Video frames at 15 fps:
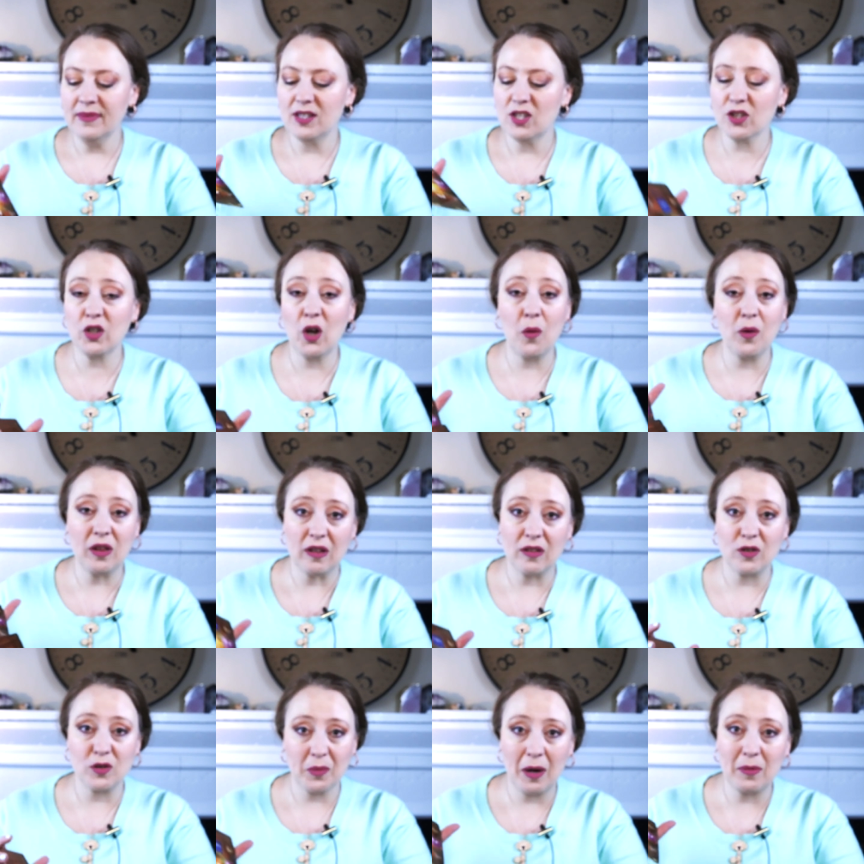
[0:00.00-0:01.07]
just go with it.
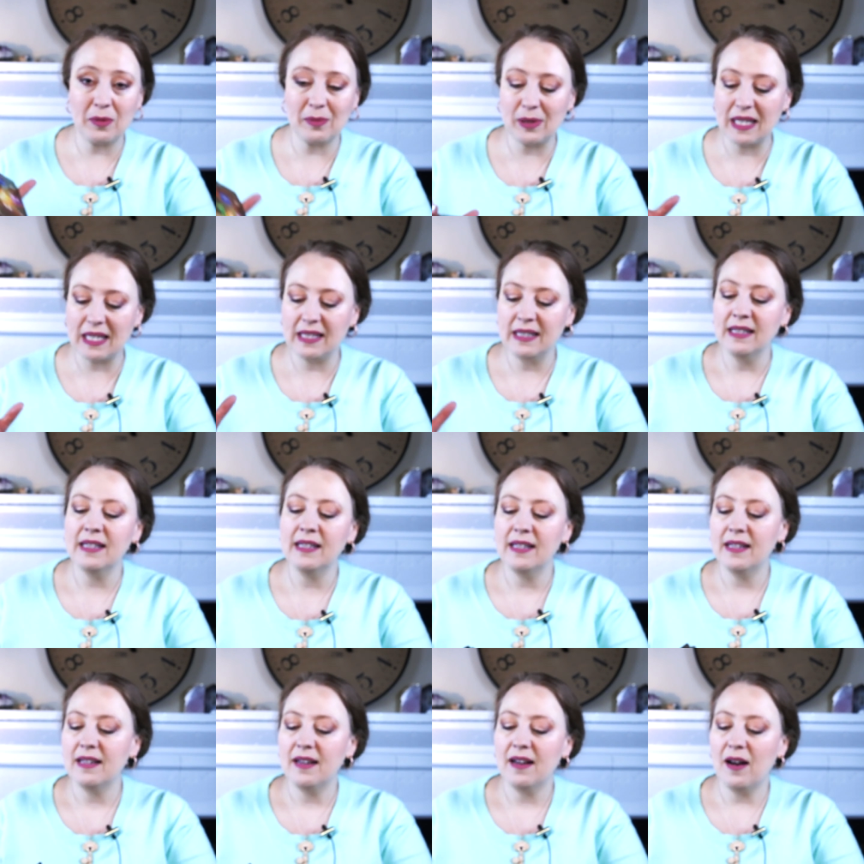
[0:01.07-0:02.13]
There's probably
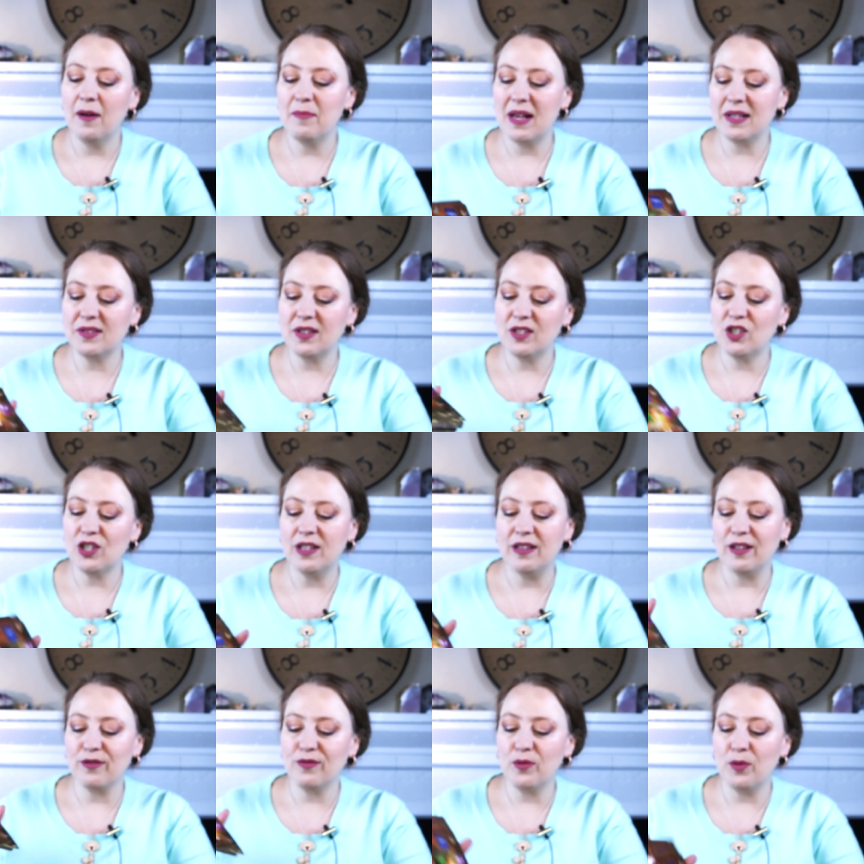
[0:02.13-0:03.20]
a message in
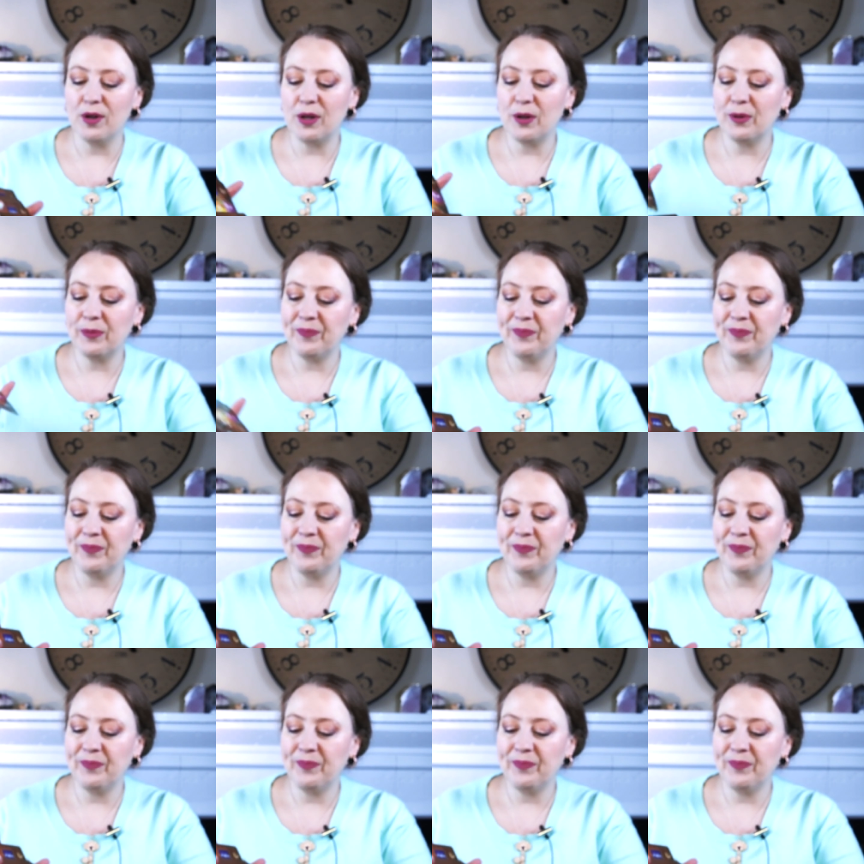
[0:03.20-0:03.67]
there for you.